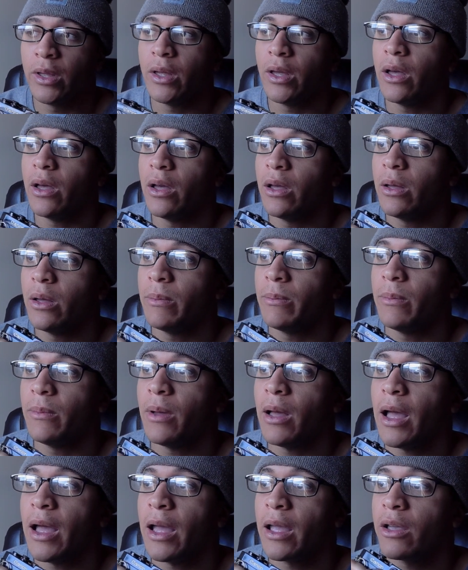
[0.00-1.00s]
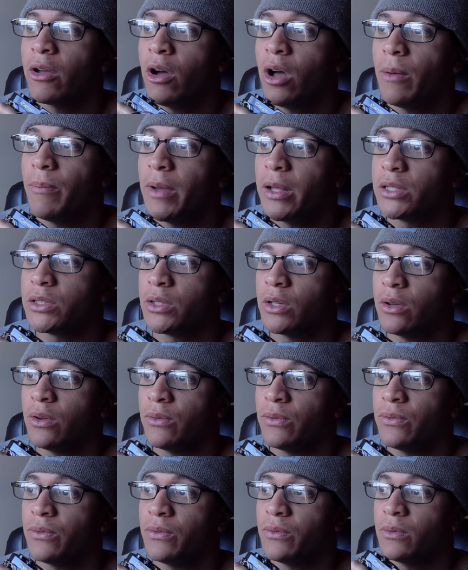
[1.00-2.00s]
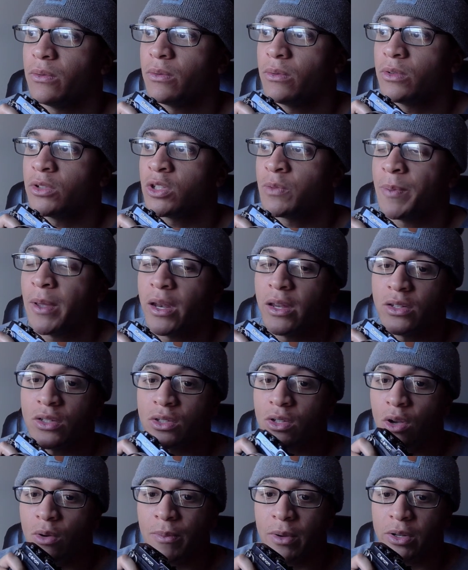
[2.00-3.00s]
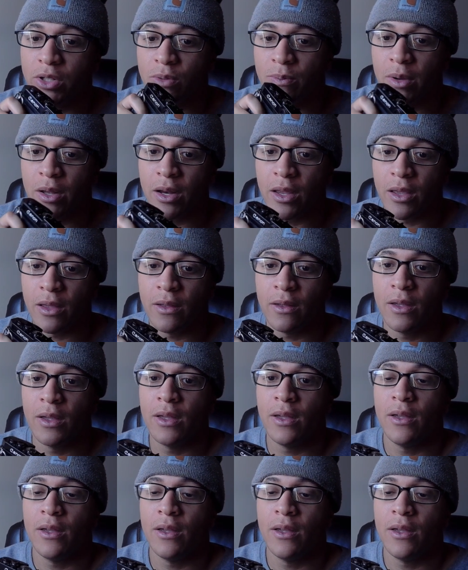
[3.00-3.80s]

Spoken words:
I caught myself spending so much money